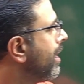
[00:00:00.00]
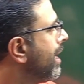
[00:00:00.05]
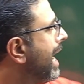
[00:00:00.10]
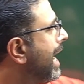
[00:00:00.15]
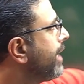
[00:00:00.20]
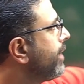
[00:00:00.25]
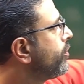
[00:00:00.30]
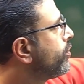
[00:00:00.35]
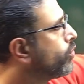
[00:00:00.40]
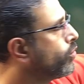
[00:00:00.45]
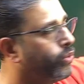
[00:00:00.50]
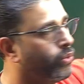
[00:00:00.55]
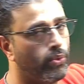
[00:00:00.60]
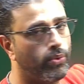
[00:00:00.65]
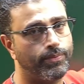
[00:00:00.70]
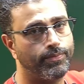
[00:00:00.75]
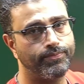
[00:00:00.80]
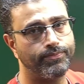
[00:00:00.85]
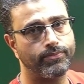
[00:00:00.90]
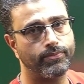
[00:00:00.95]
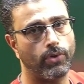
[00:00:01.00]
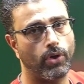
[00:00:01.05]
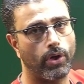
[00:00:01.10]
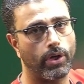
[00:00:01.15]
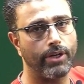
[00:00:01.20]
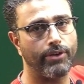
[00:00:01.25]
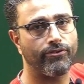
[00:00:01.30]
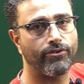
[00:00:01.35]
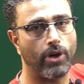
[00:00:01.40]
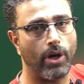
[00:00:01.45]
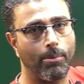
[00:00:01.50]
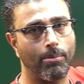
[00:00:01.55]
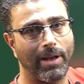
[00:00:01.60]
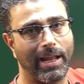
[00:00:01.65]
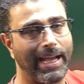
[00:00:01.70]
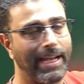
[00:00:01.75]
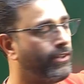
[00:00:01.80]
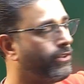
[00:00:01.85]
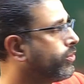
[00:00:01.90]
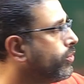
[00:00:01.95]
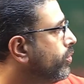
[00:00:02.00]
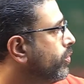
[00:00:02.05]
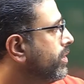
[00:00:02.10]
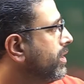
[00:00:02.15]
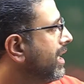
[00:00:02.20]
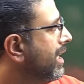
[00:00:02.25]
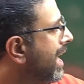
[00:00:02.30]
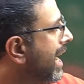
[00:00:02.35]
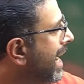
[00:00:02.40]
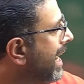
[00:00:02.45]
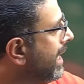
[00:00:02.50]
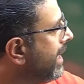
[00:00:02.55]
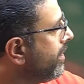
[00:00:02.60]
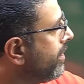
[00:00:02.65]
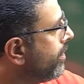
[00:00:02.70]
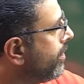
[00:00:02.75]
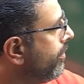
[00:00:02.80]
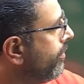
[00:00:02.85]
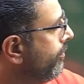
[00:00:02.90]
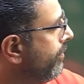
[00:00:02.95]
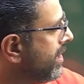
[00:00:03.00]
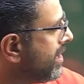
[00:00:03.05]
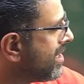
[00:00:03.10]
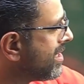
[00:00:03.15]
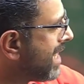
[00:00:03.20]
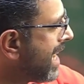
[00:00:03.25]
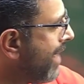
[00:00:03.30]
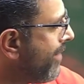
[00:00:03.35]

line 2, okay, from line 2, the line which is